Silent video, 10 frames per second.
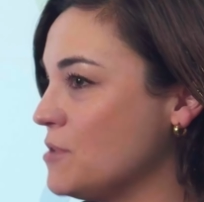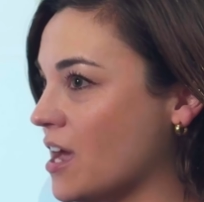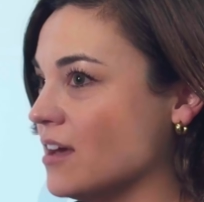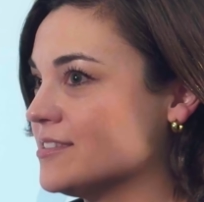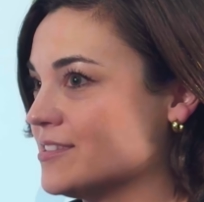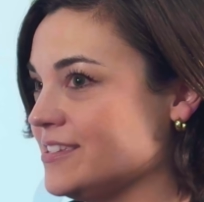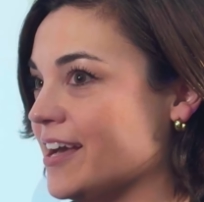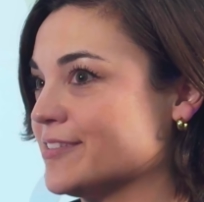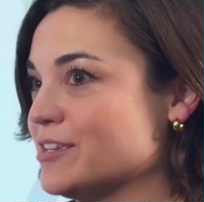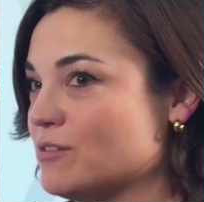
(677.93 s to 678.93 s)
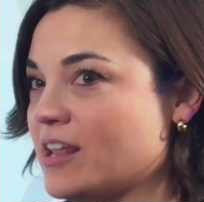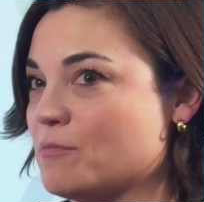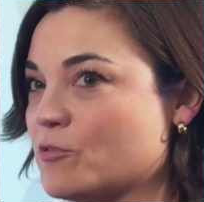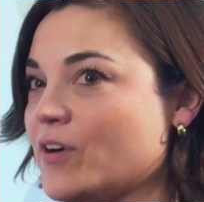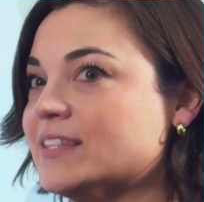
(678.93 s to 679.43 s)
Because yes,
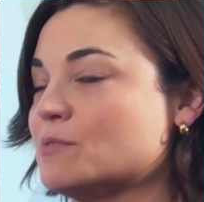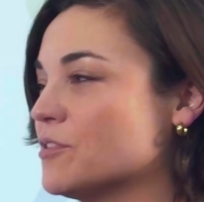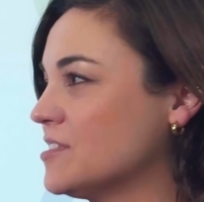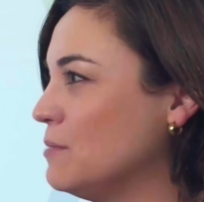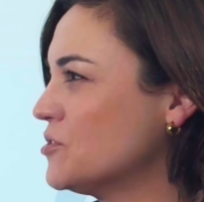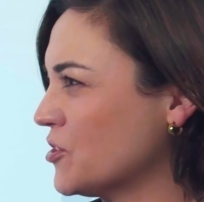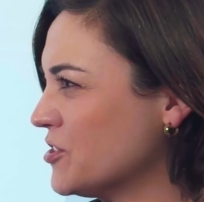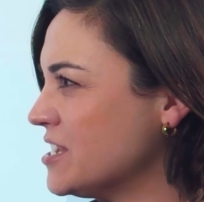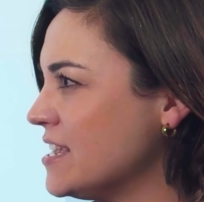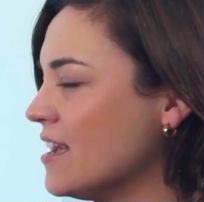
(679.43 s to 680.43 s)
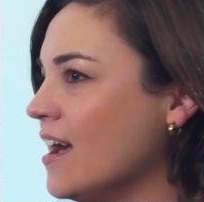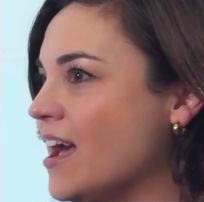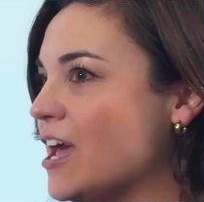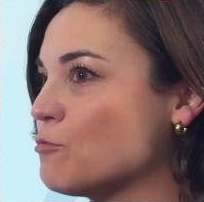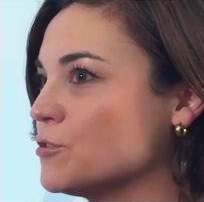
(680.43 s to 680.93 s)
it provides them with some certainty.
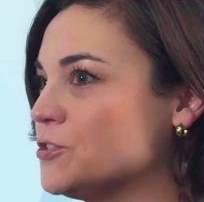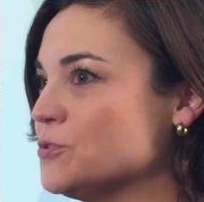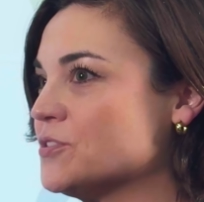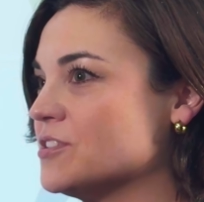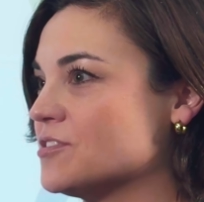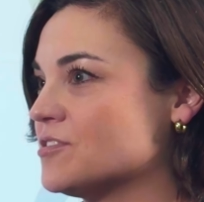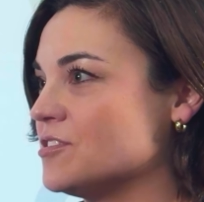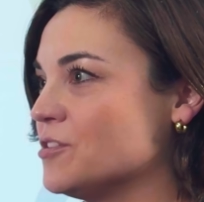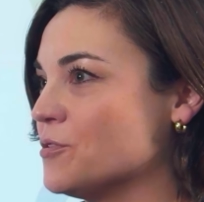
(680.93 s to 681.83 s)
It reduces,